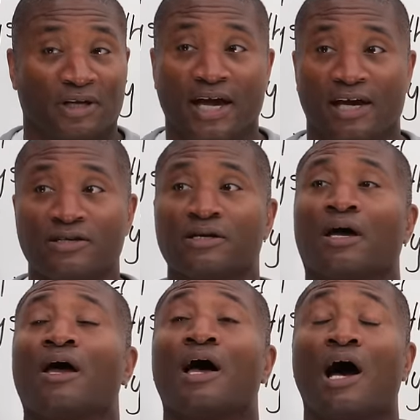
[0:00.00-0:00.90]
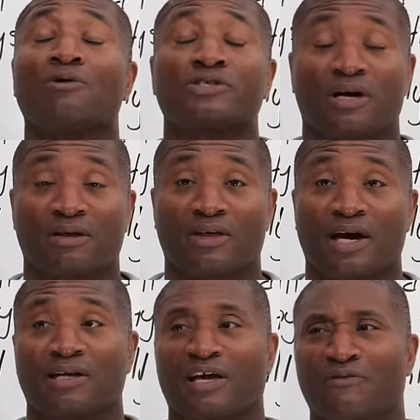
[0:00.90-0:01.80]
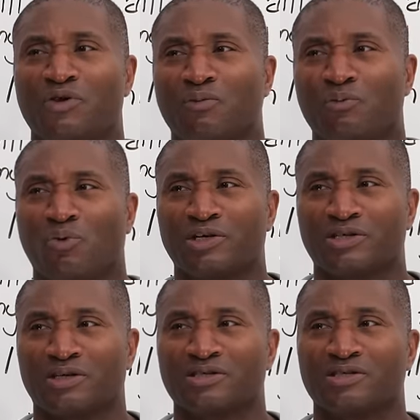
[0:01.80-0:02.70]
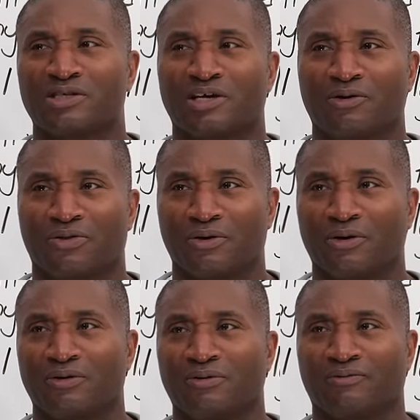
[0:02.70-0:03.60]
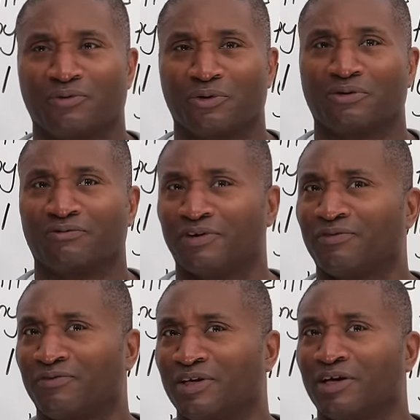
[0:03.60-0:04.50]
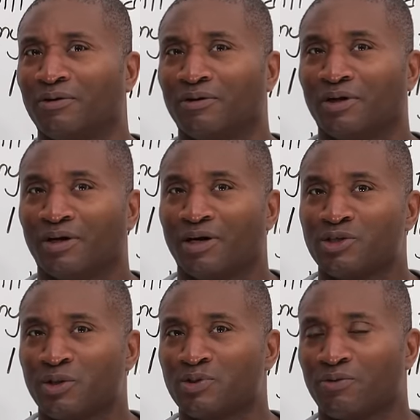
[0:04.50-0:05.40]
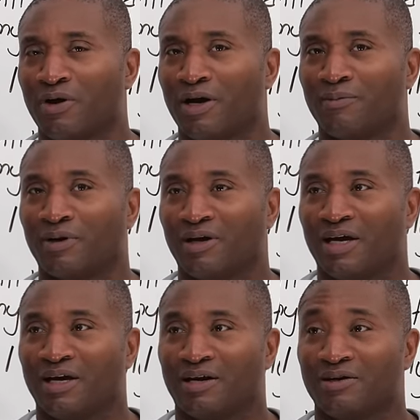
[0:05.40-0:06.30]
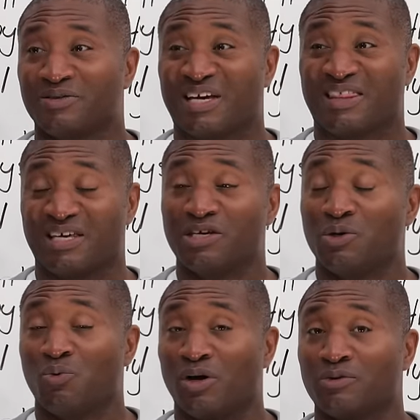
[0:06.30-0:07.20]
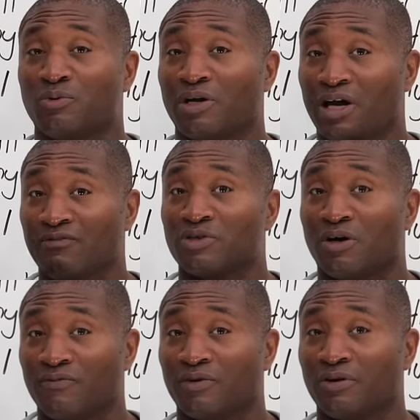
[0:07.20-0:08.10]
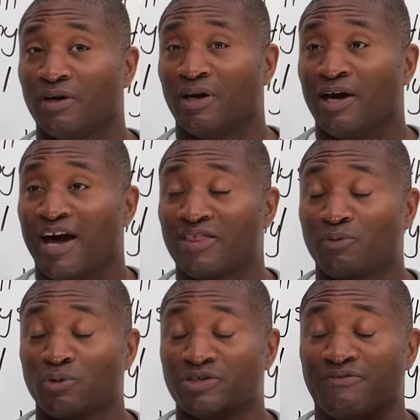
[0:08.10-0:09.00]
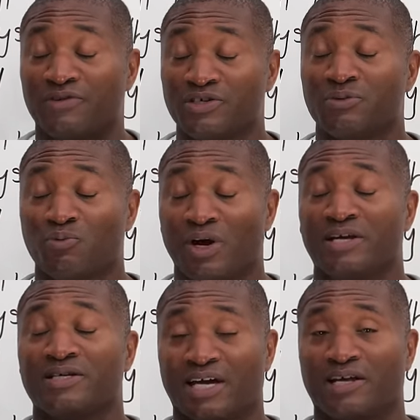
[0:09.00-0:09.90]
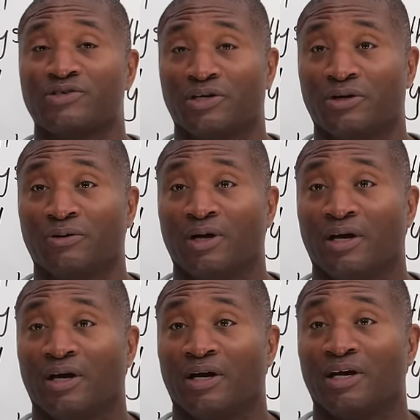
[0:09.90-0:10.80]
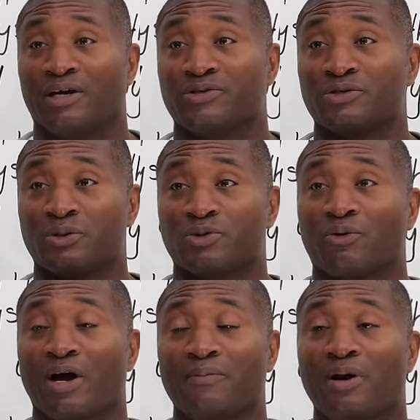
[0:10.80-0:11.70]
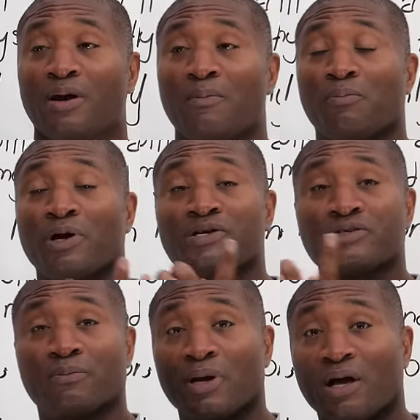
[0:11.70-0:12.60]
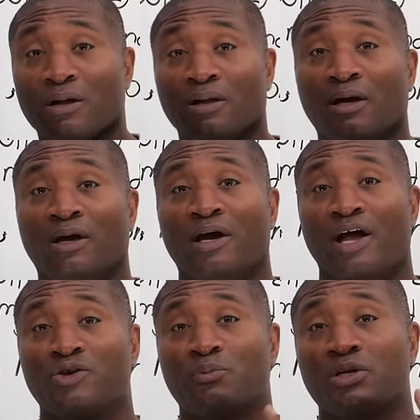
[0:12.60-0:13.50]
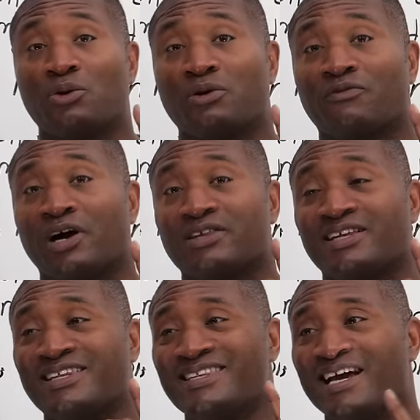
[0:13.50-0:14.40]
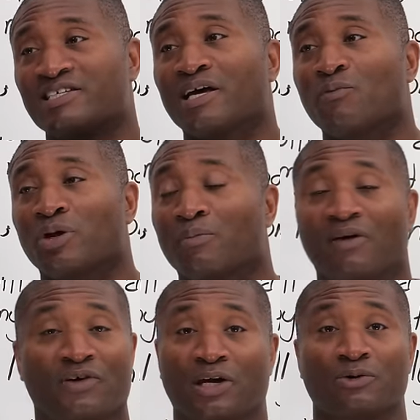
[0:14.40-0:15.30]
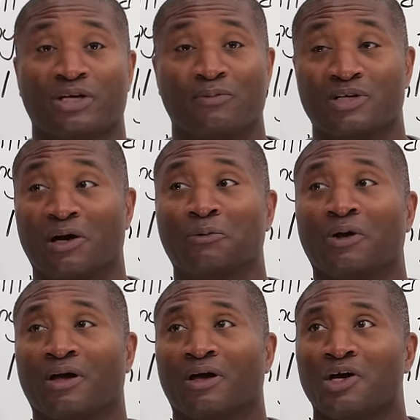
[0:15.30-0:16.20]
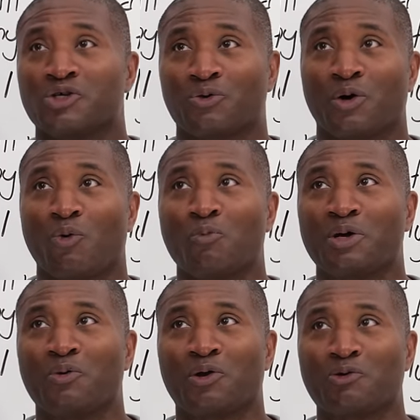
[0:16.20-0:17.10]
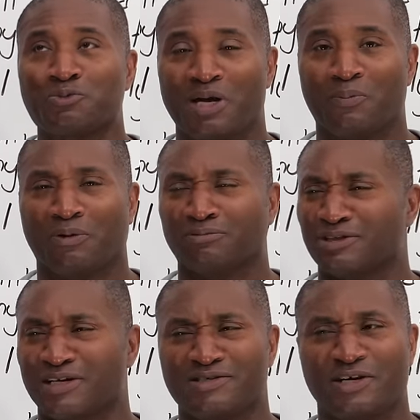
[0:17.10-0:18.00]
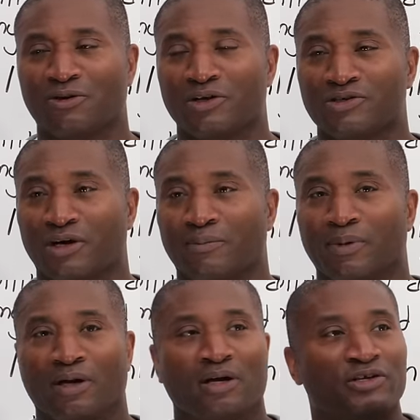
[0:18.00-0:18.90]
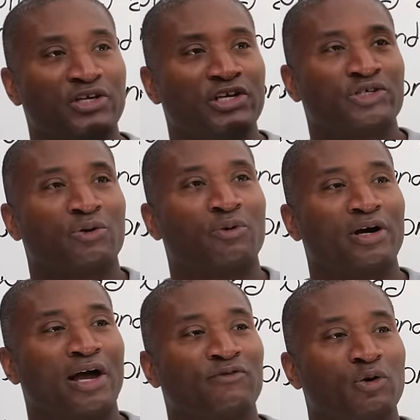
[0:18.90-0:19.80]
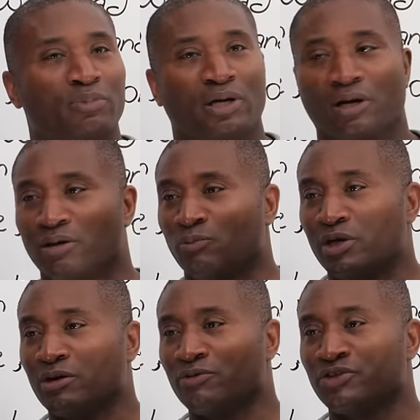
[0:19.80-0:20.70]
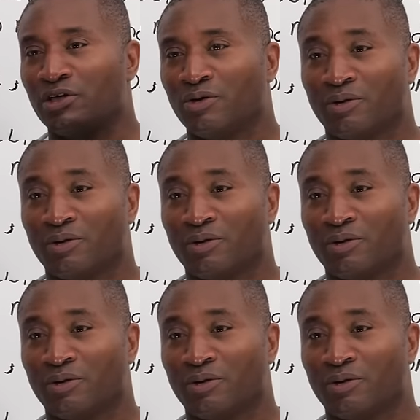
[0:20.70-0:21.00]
And outside of that, if you've been watching this and it's like your third, fourth, fifth video, subscribe, because I think you want what I have to offer. And the most efficient way to get it to you is to subscribe, press the bell, and you'll be notified the next time one of my videos comes out. So I won't be one of those people, because I see it all the time. Teacher, where have you been? We don't see you.